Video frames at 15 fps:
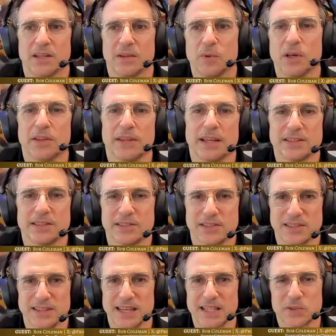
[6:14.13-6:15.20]
Well,
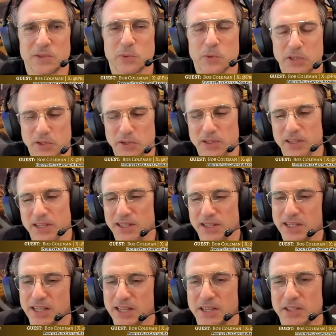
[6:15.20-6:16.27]
that's where you
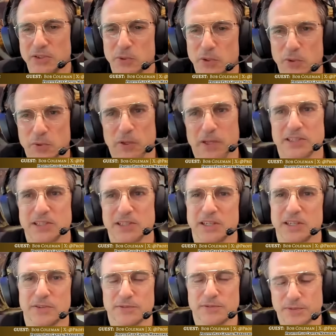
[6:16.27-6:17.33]
get into a question
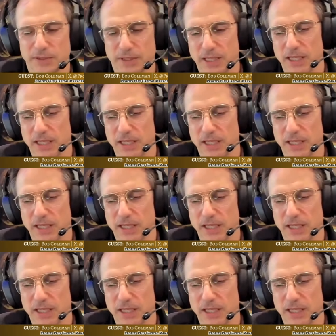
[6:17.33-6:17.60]
of,